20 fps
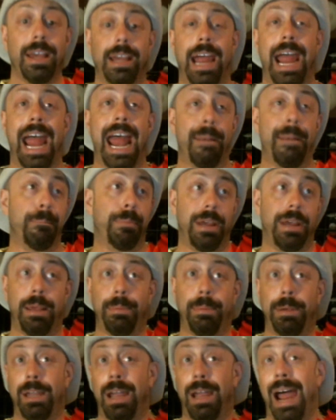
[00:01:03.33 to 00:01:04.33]
And
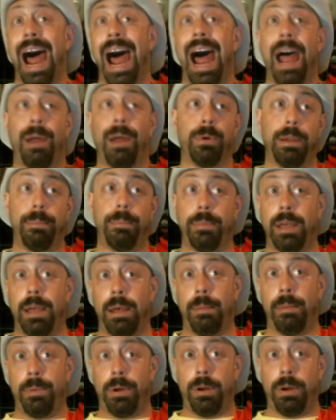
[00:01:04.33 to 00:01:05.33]
baby, I
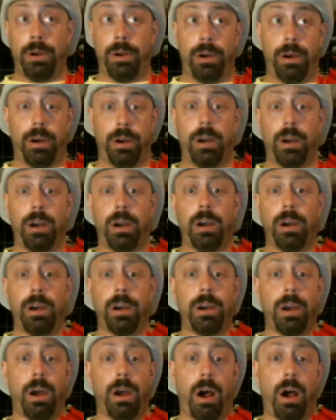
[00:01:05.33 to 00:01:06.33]

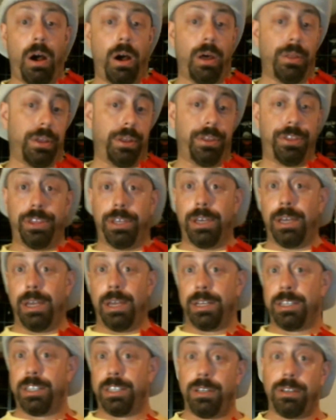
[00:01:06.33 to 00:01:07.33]
remember all the
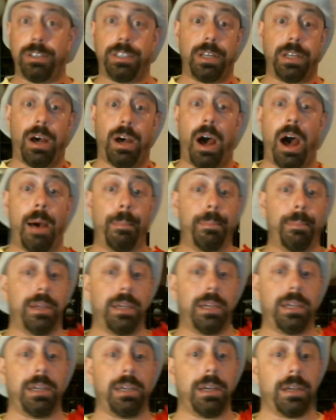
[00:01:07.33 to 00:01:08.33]
things you taught
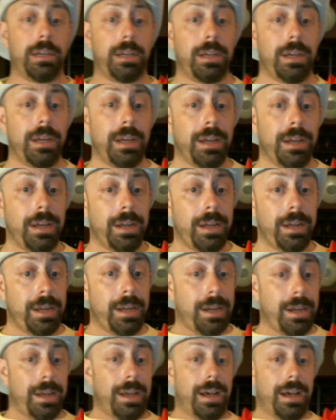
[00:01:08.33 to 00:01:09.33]
me.
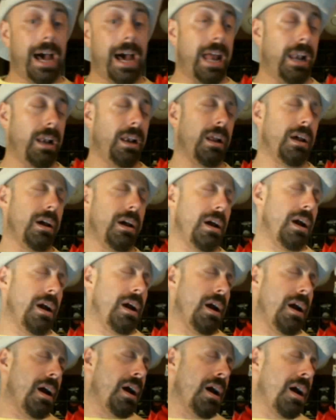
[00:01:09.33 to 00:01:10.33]
I
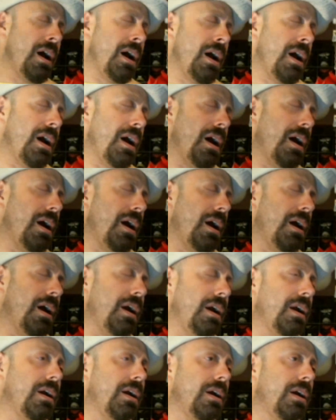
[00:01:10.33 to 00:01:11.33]

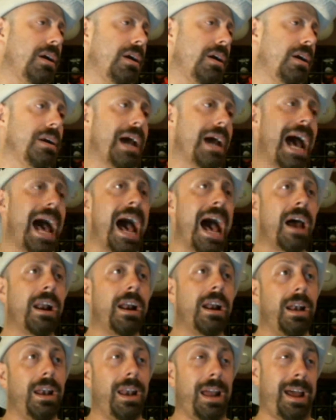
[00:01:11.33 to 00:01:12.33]
learned how
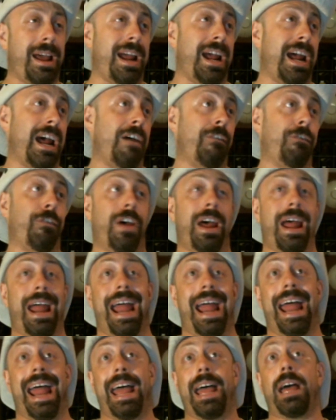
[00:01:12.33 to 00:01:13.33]
to laugh
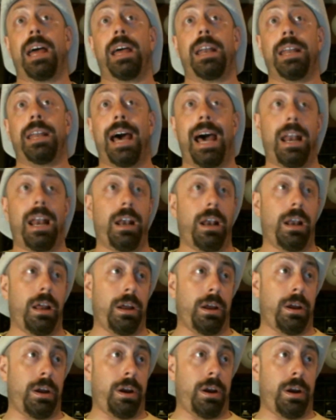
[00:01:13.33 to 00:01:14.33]
and I
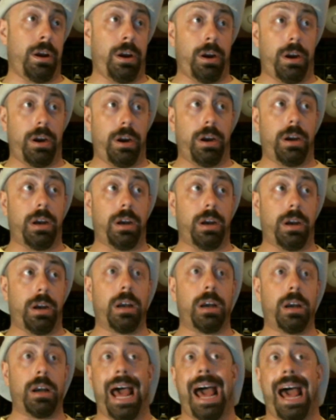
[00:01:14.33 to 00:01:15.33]

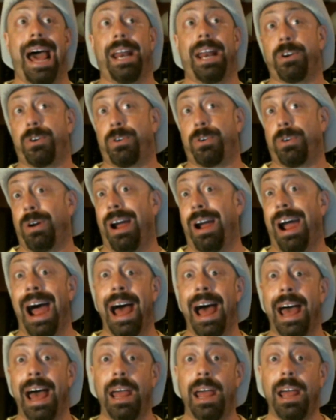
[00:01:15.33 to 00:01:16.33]
learned how to
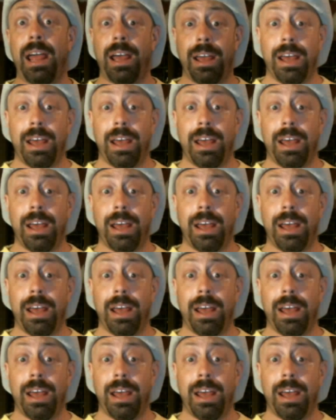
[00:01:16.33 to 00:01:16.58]
cry.